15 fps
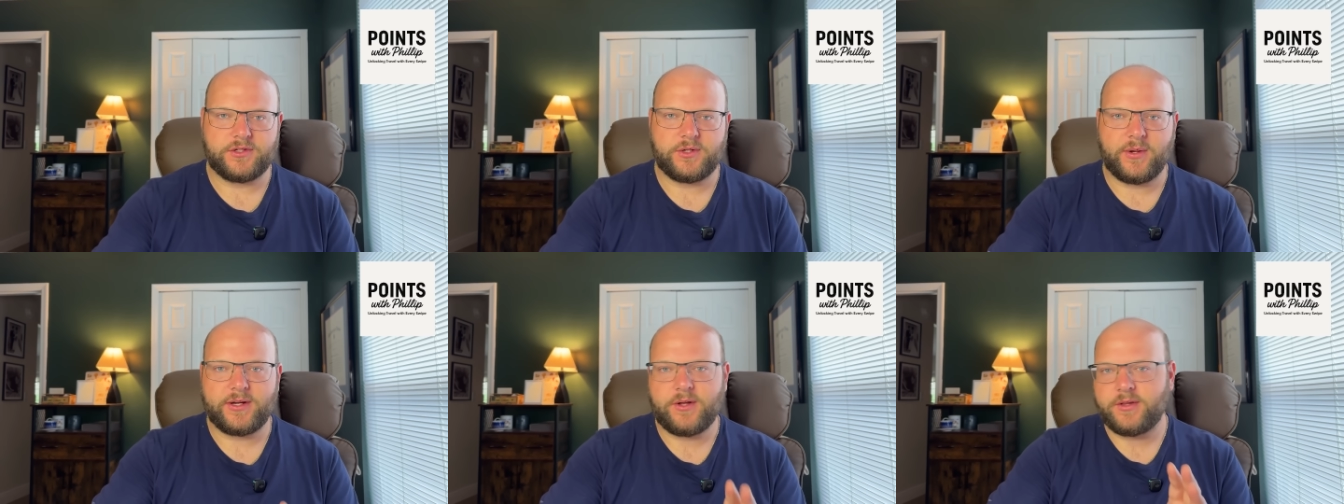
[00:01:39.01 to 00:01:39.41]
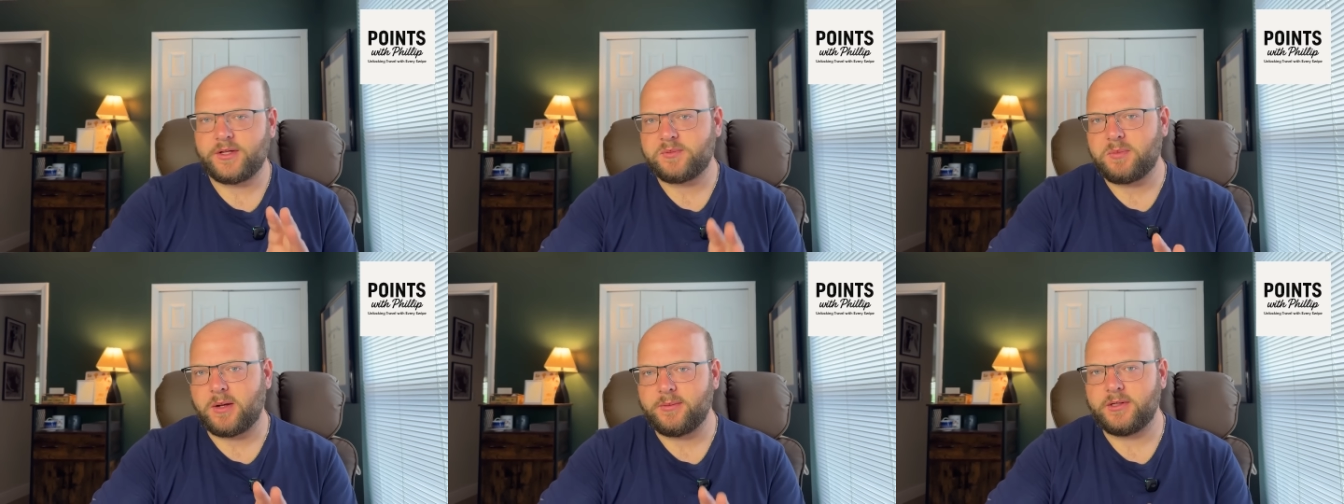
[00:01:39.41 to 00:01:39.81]
So I know
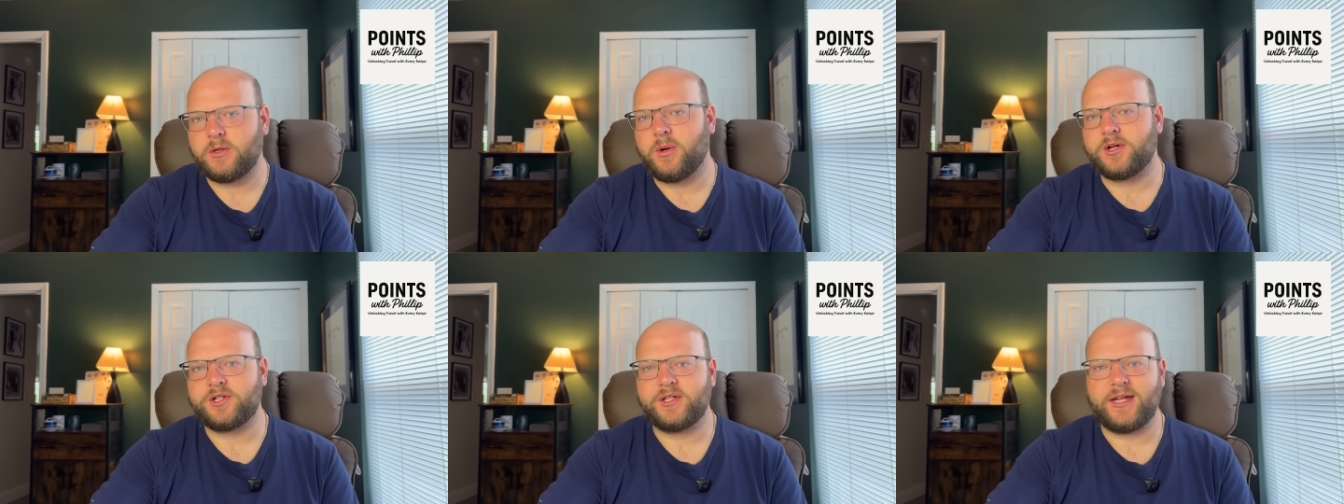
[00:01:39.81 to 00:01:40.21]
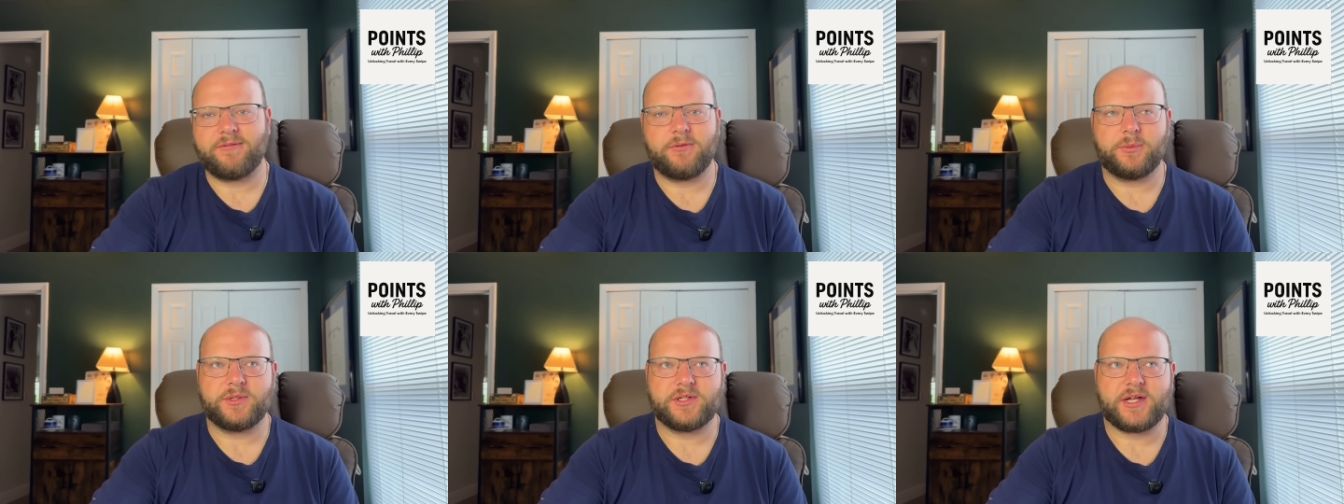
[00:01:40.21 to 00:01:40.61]
that's probably the question that
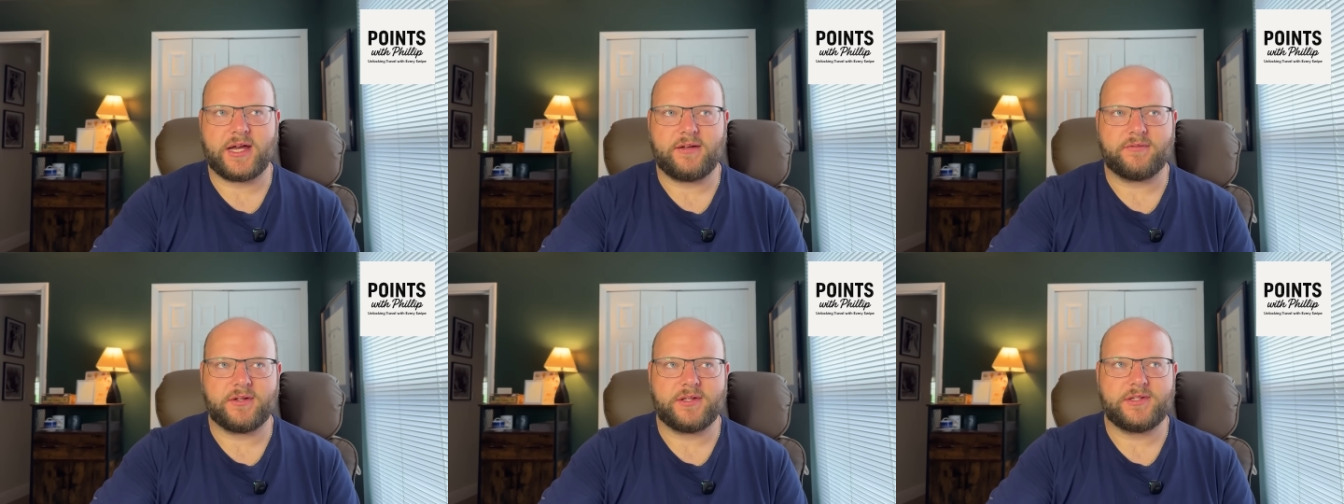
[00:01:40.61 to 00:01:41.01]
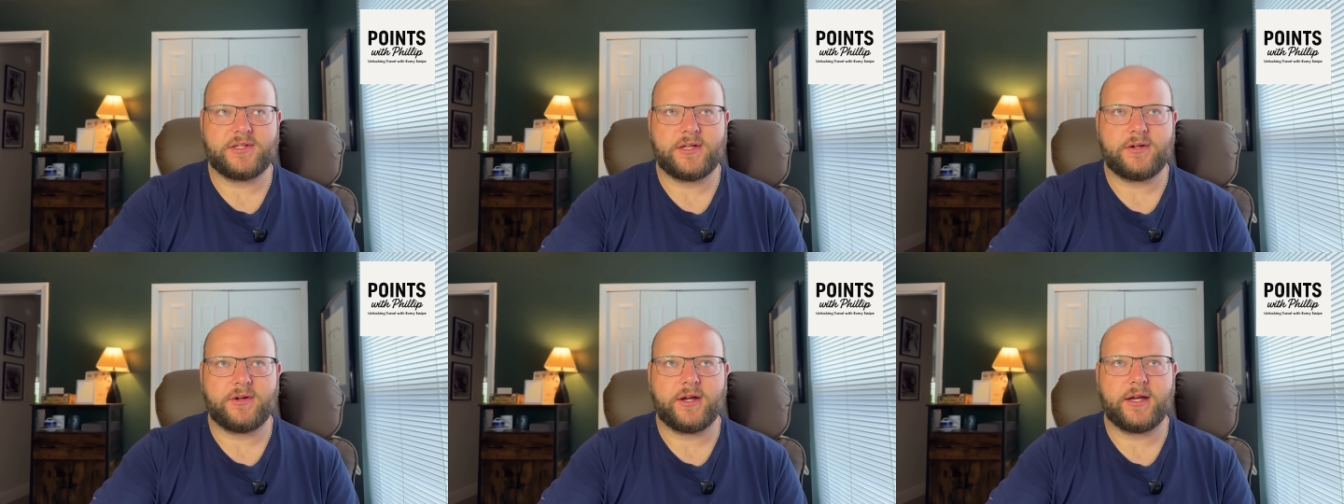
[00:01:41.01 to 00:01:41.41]
everyone's kind of
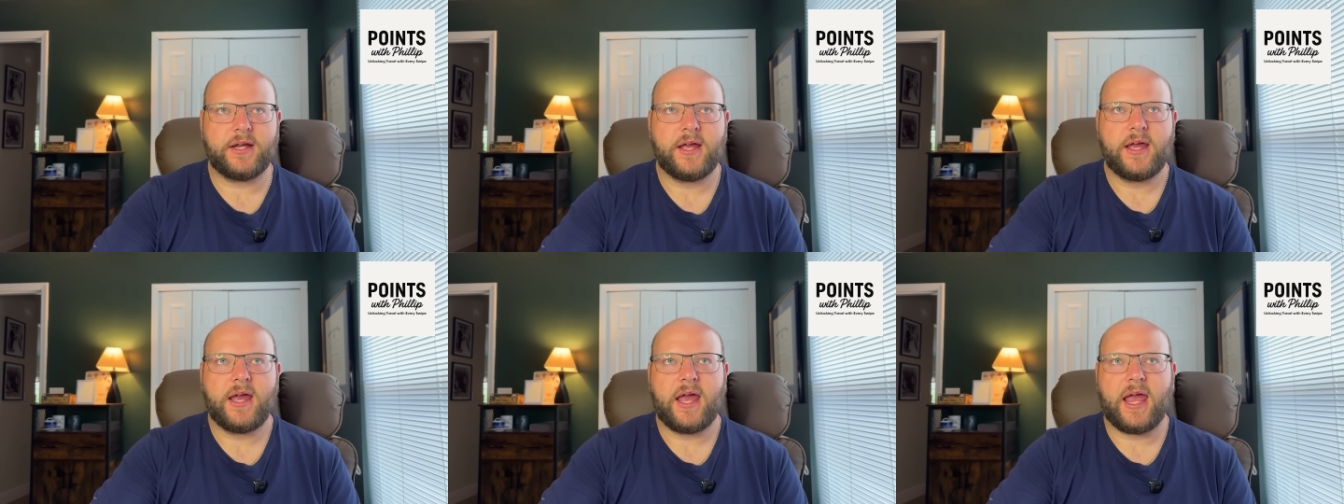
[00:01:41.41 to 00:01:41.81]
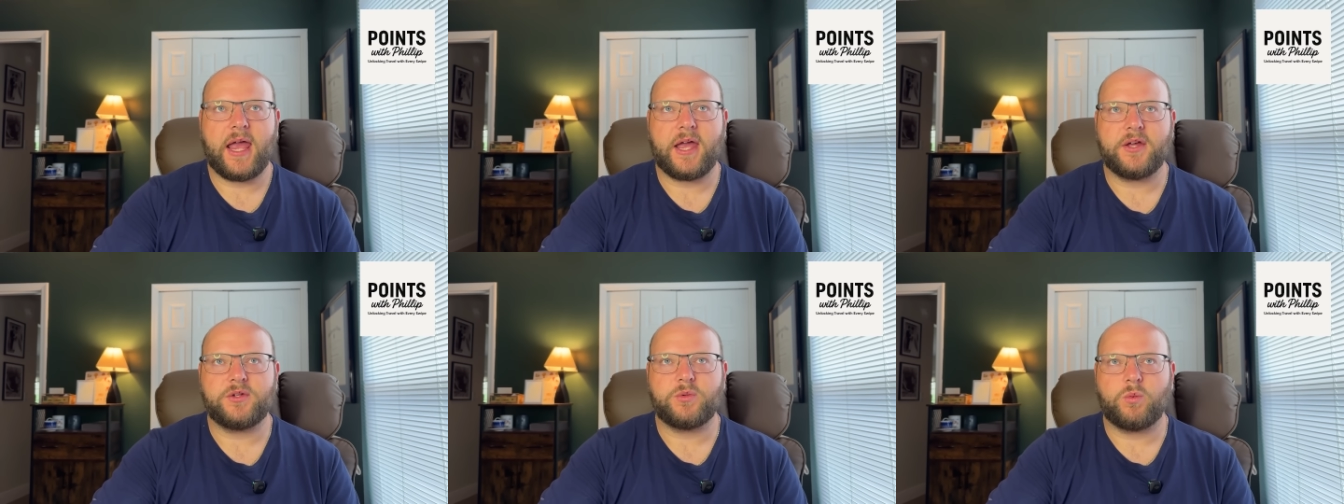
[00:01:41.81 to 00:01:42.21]
considering
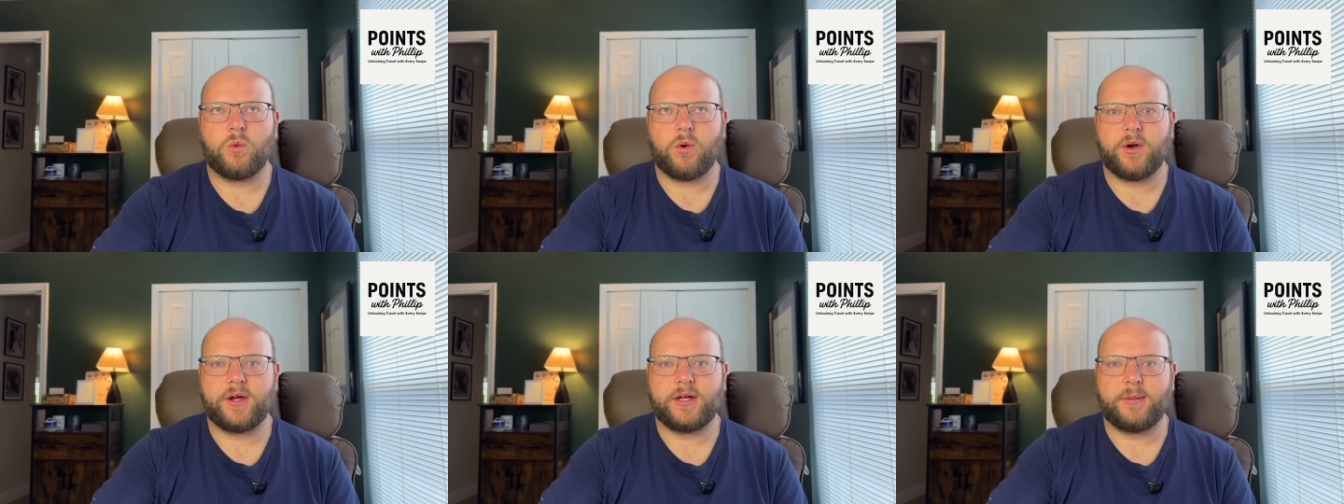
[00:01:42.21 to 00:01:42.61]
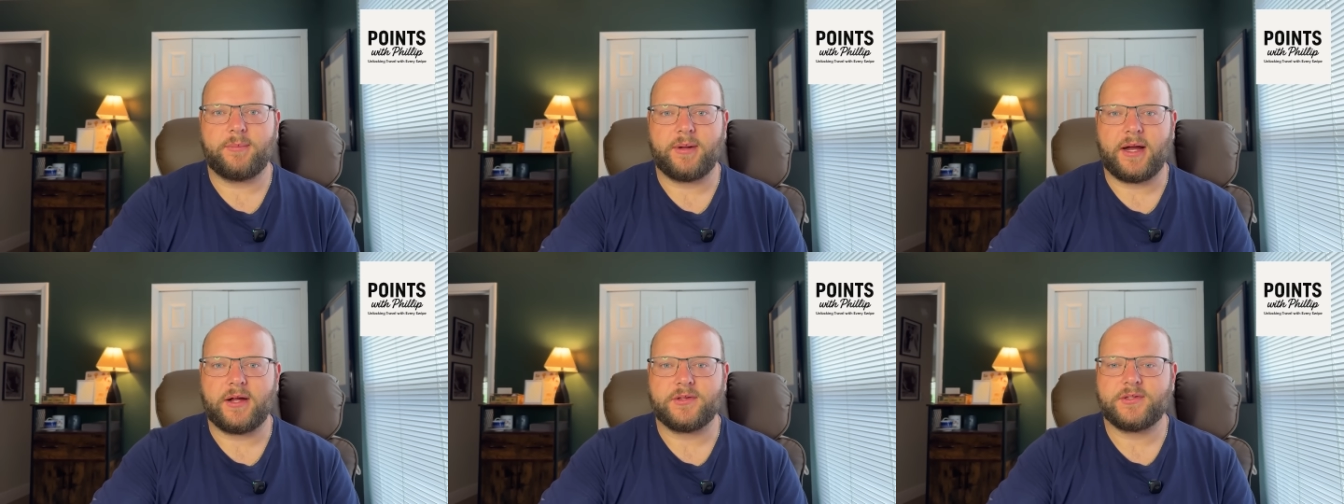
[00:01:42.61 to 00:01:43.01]
and worried
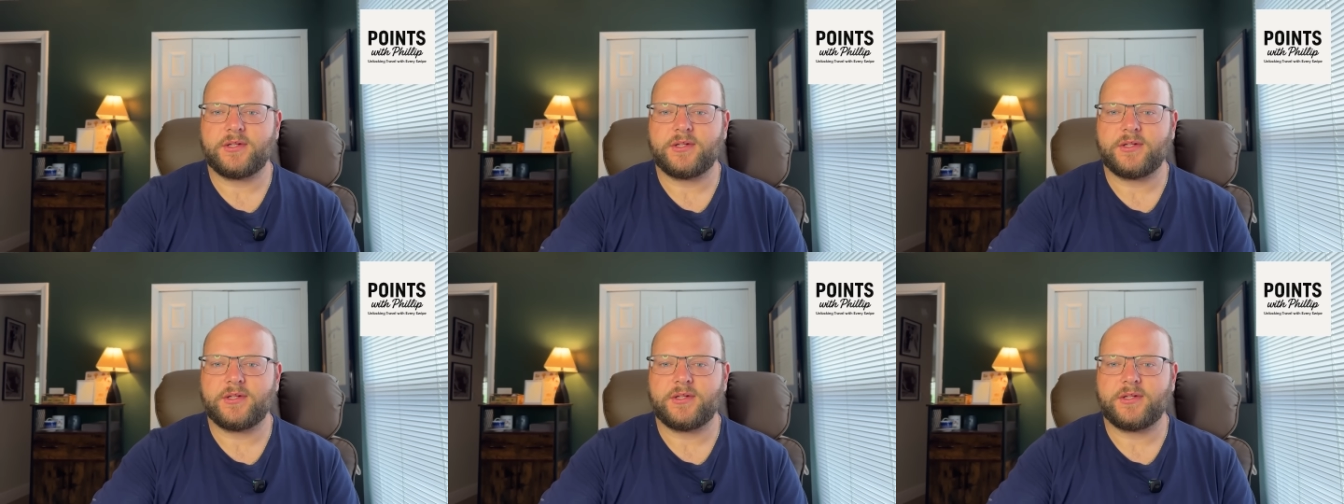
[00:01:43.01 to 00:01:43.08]
about.